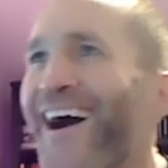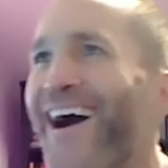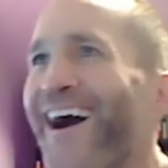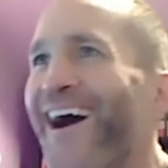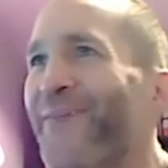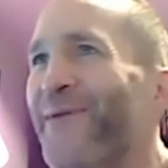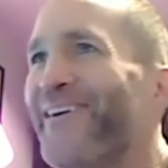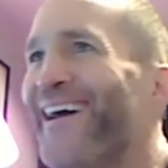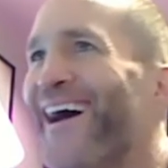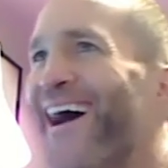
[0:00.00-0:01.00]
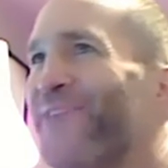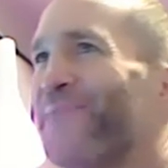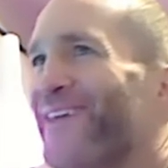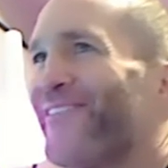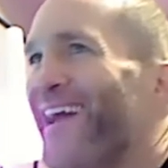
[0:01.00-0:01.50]
about how to
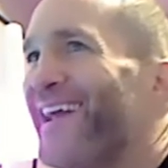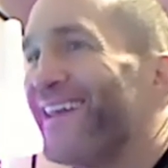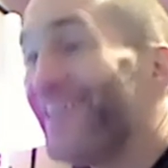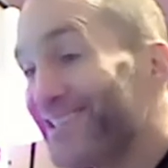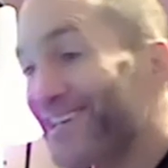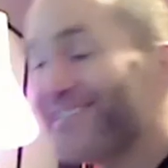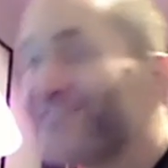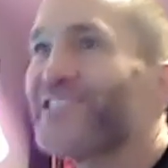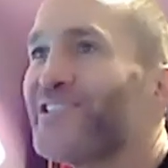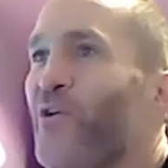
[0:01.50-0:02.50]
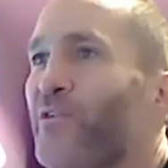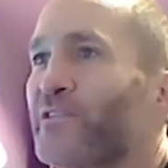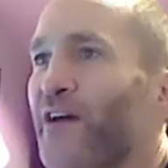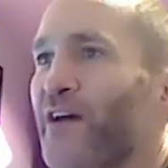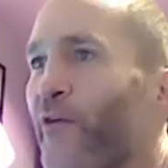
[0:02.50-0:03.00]
be great. It's because they're stoked
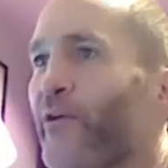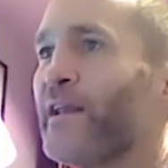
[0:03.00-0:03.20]
already.